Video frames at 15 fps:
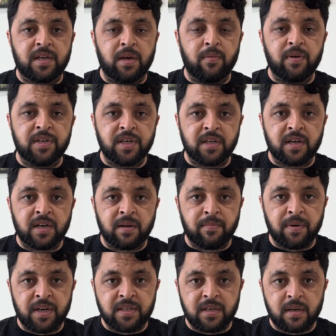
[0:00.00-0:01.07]
He will check the
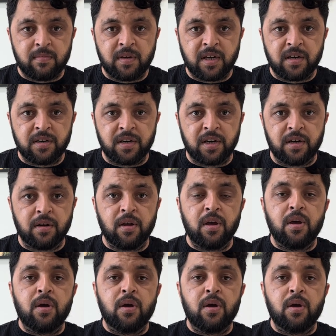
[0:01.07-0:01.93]
temperature of the concrete,